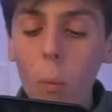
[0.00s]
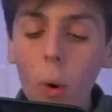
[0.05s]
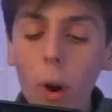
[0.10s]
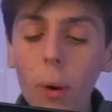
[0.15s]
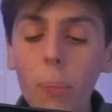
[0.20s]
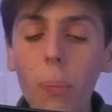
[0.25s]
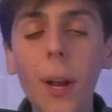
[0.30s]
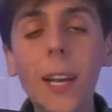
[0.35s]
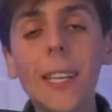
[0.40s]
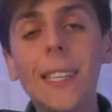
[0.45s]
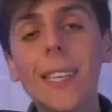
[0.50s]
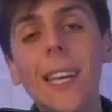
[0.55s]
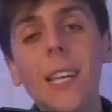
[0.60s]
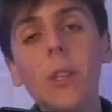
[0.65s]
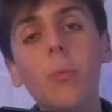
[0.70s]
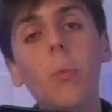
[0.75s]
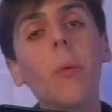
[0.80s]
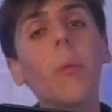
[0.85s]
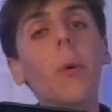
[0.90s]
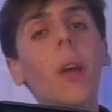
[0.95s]
WordPress
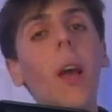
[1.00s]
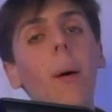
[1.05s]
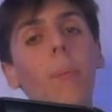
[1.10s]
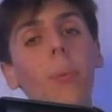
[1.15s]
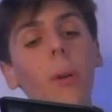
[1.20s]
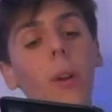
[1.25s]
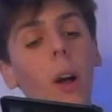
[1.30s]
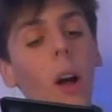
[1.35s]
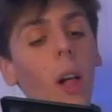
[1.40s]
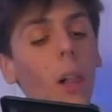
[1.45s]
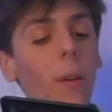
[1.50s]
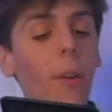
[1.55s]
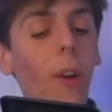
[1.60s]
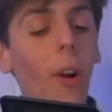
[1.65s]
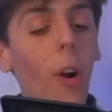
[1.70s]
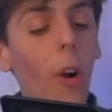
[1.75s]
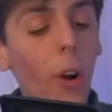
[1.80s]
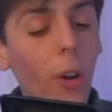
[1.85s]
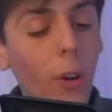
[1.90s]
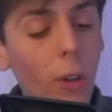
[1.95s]
is where we upload all of
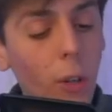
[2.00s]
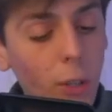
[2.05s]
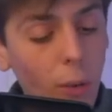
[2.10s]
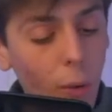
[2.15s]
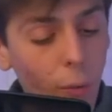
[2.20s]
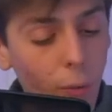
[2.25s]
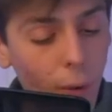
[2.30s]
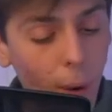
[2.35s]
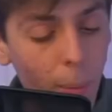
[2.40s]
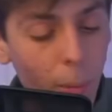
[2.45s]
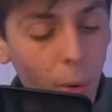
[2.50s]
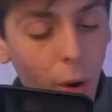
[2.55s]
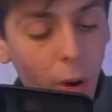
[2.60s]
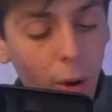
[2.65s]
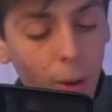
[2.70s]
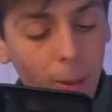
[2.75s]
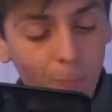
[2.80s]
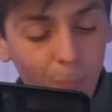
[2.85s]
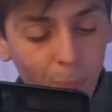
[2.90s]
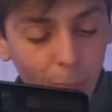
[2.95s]
our articles from
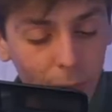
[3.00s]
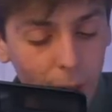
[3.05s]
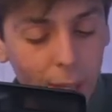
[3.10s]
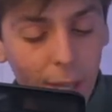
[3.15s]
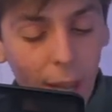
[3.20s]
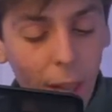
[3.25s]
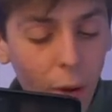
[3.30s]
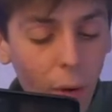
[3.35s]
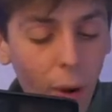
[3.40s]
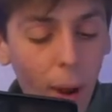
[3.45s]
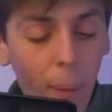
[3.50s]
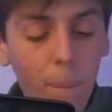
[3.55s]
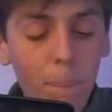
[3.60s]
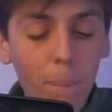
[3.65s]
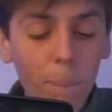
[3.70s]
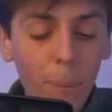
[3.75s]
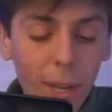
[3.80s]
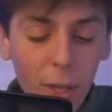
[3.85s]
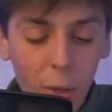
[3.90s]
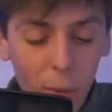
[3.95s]
kernel Telegram,
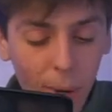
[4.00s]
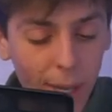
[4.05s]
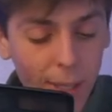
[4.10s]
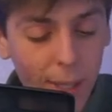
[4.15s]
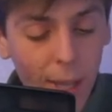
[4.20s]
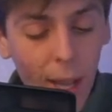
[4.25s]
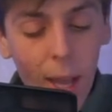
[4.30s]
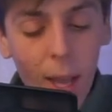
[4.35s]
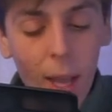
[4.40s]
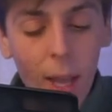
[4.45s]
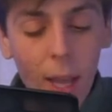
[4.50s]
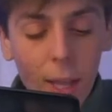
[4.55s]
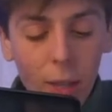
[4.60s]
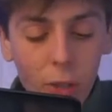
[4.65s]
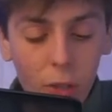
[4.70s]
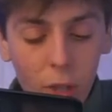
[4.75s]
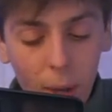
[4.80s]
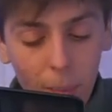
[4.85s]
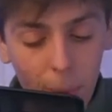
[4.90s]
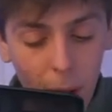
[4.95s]
Pinterest,
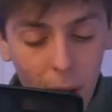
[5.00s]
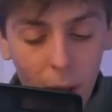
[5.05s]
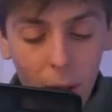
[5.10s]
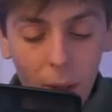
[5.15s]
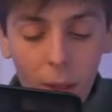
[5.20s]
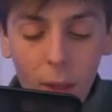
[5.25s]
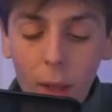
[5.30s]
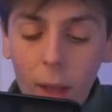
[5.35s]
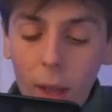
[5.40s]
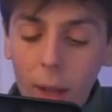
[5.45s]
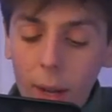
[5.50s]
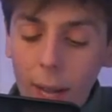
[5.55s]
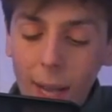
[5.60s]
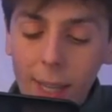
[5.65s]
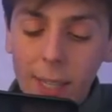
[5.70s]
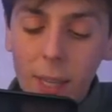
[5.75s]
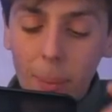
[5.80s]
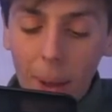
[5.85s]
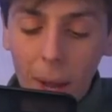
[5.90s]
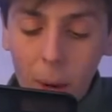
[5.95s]
Gmail,
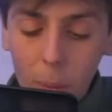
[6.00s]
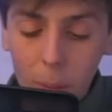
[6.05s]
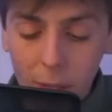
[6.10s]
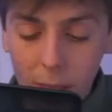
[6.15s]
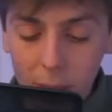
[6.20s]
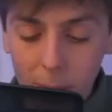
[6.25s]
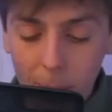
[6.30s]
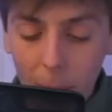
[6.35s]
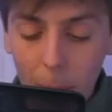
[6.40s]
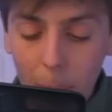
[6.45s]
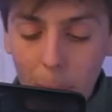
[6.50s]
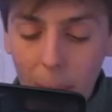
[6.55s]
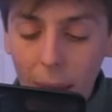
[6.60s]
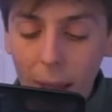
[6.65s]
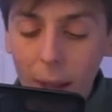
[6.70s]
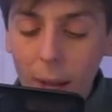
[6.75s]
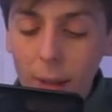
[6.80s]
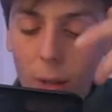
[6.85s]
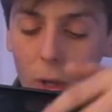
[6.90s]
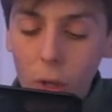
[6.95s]
CaixaBank, which is my
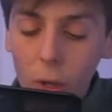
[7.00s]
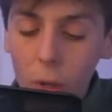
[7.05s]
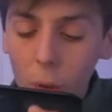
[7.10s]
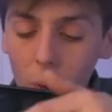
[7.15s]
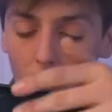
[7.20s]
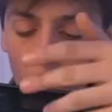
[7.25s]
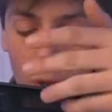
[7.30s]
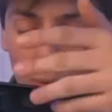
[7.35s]
bank, Google